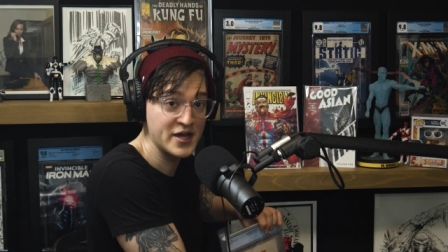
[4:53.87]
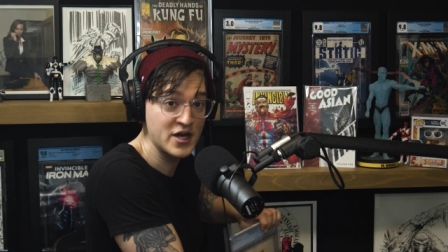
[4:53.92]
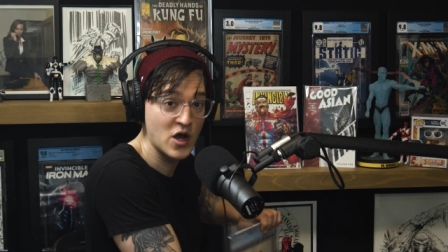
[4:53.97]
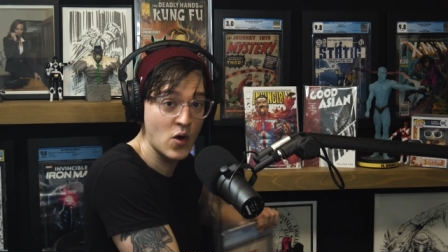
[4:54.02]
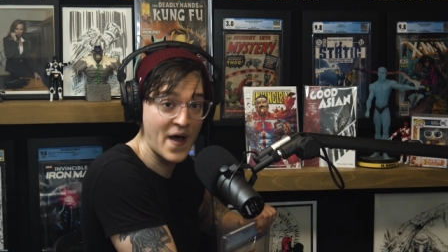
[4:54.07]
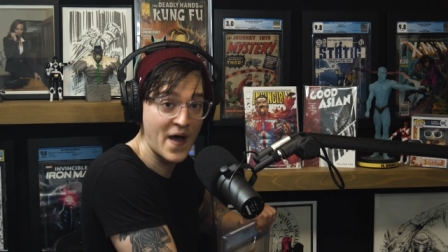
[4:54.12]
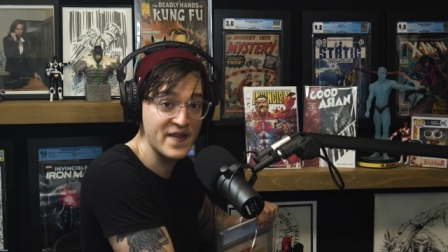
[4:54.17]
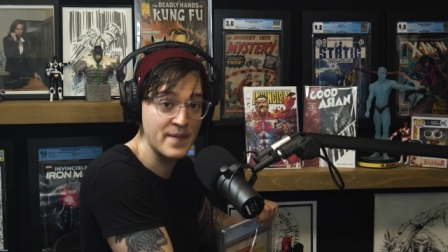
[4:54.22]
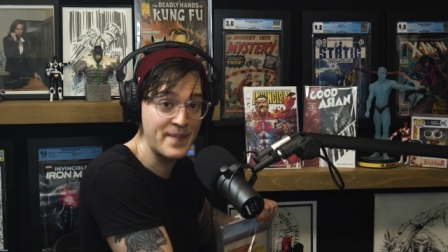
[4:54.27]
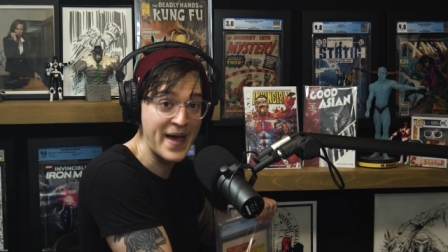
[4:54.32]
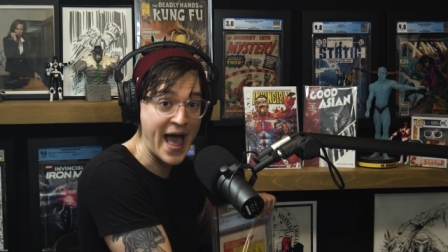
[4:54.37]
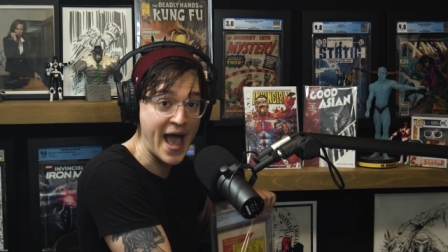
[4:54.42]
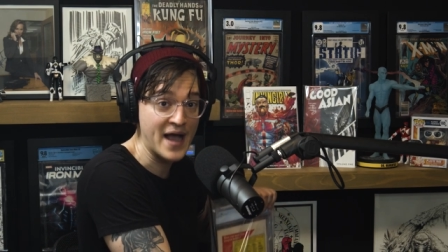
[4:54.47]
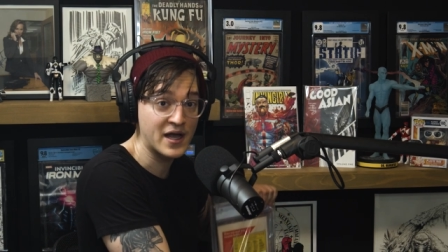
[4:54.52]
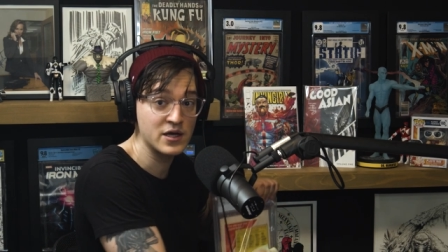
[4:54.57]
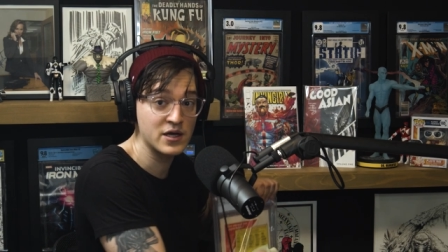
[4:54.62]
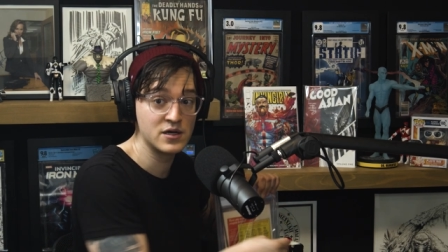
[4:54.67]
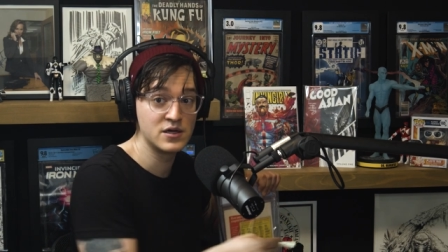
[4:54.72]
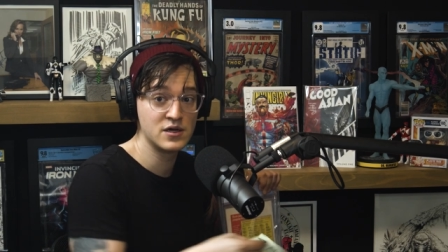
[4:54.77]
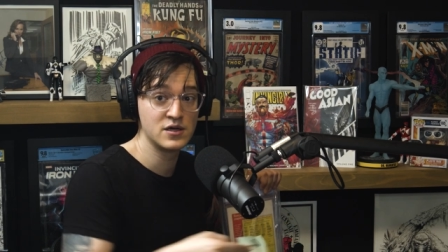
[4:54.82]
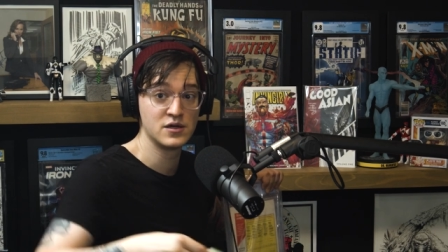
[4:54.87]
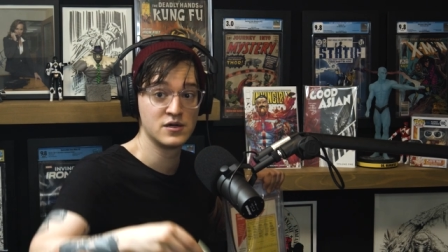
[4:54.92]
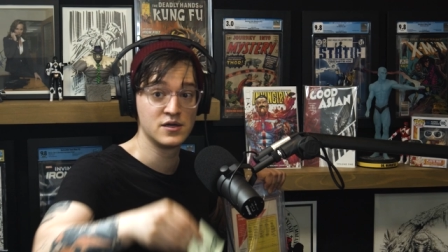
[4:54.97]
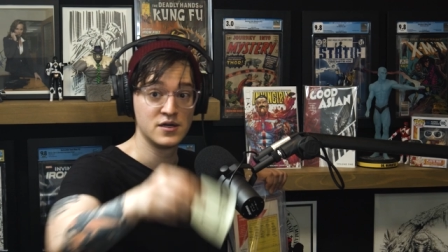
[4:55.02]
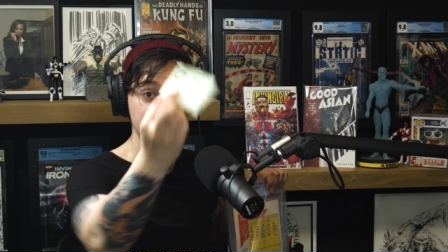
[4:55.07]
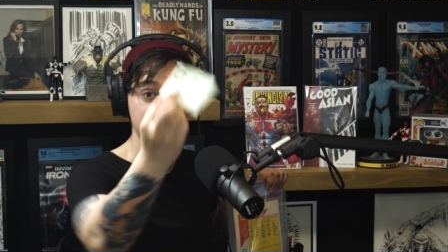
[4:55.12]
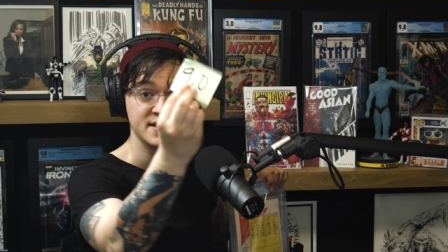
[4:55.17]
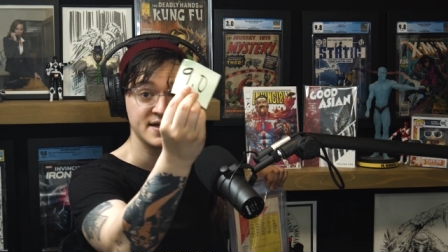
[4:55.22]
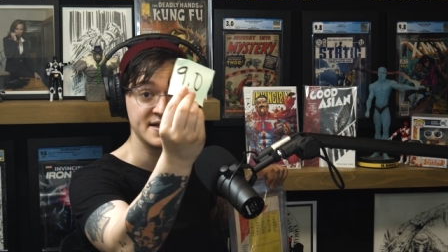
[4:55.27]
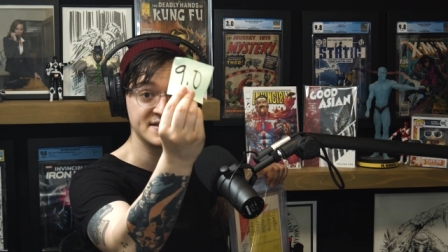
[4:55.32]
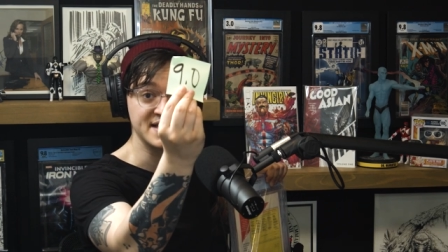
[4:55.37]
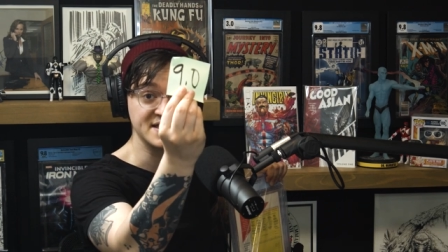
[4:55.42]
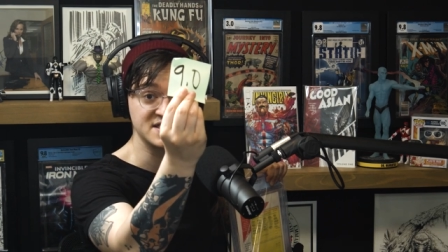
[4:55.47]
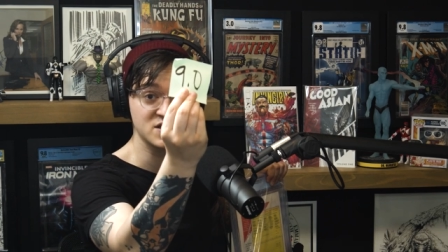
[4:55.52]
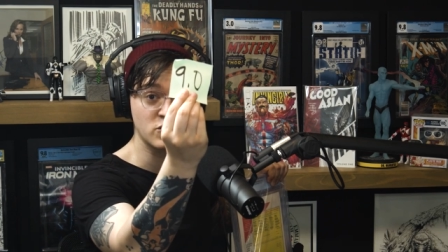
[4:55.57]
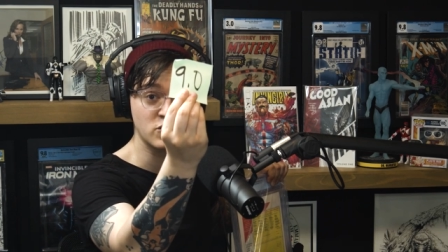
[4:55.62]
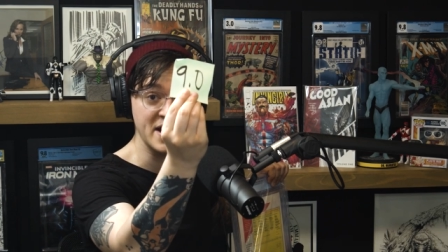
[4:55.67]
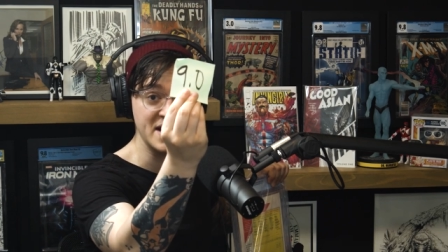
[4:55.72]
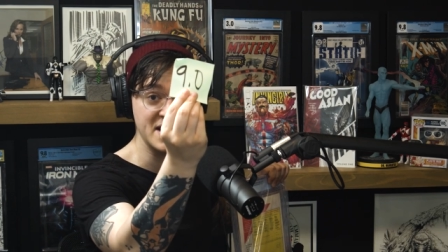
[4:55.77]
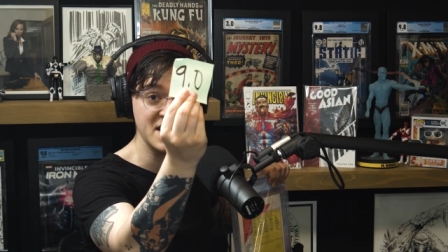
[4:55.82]
on the back. It says it
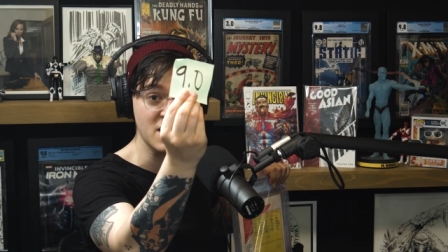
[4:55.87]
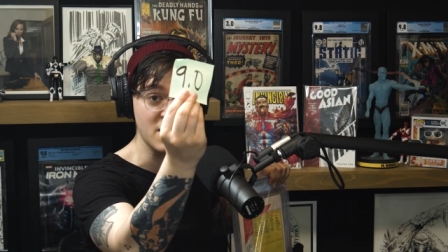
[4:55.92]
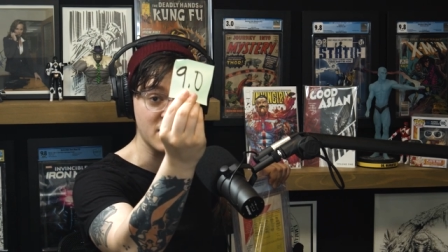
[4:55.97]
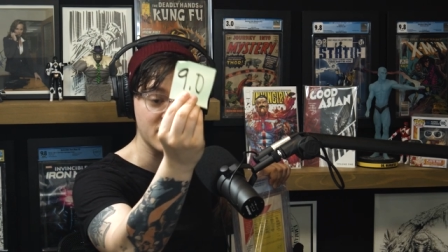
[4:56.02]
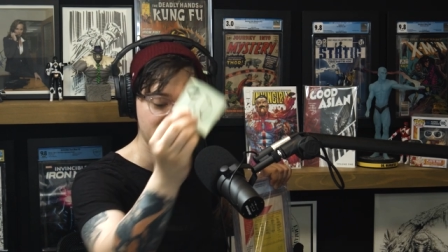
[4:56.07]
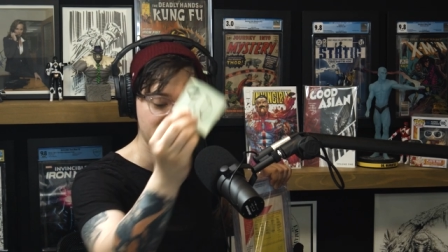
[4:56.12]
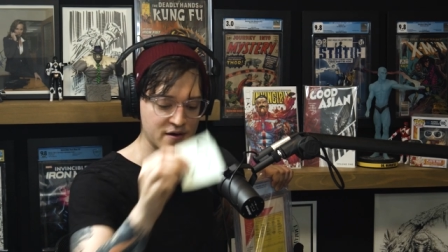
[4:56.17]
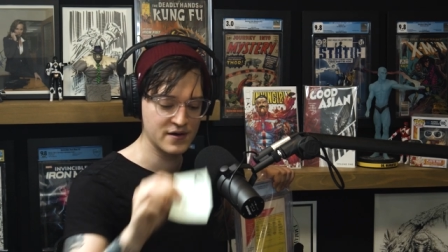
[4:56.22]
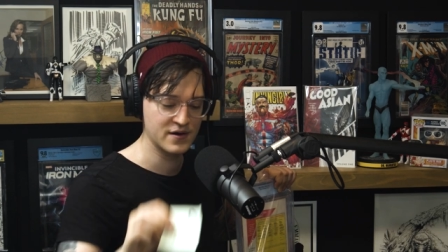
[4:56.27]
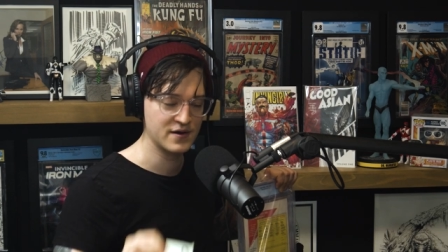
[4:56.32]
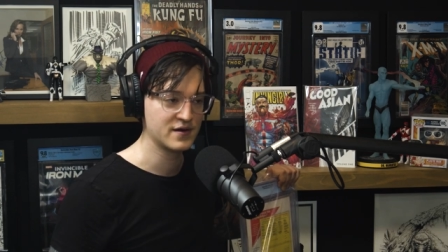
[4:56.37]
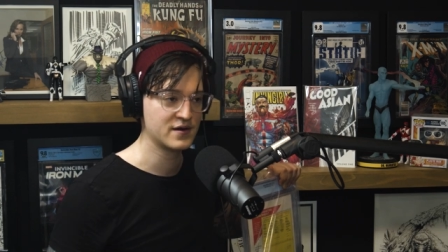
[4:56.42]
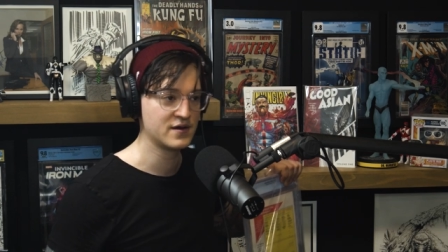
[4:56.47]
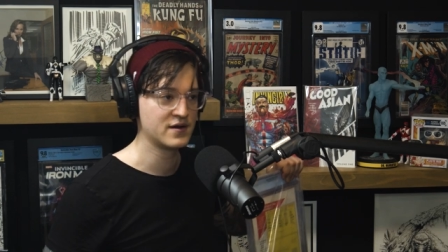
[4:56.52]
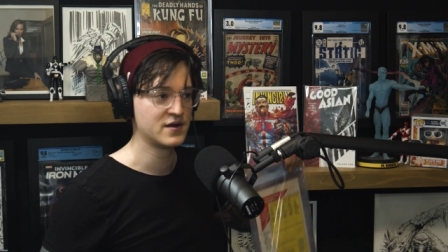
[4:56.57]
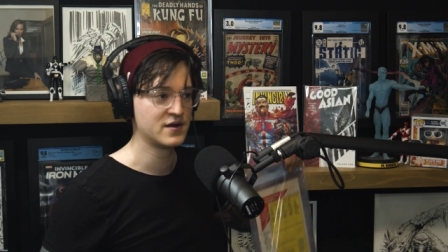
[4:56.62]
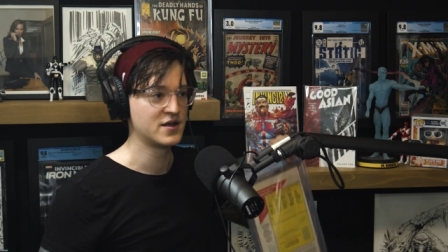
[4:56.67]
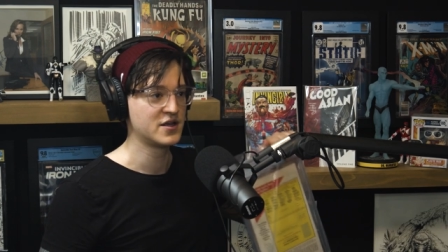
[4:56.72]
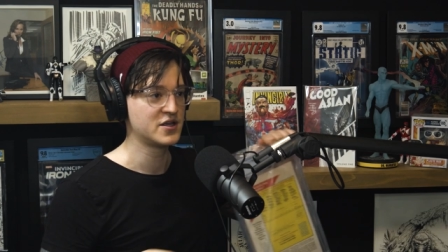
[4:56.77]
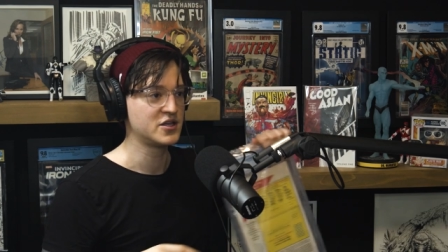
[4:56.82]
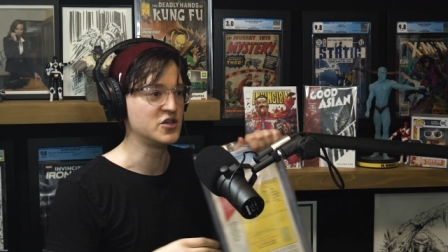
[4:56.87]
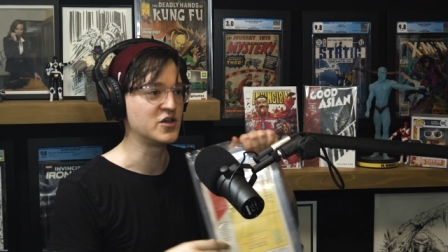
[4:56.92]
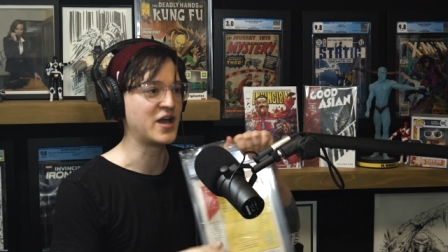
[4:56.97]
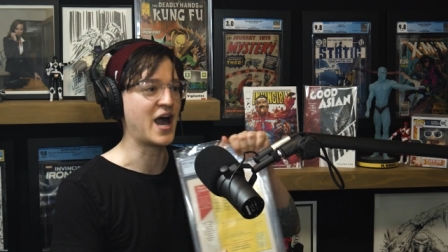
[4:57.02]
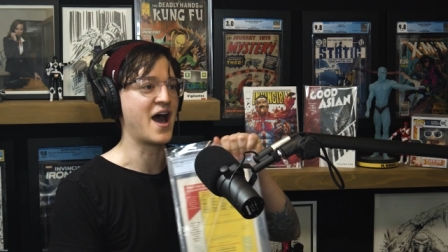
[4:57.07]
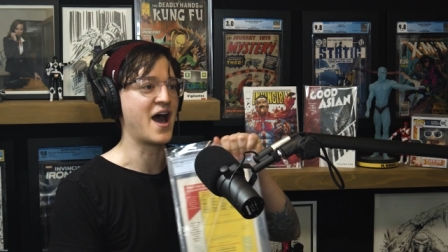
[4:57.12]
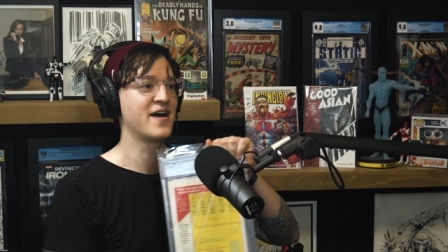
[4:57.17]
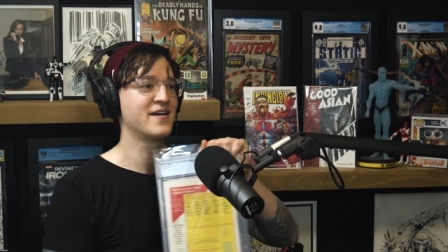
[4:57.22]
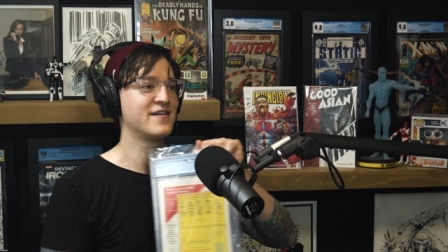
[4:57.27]
right here. You got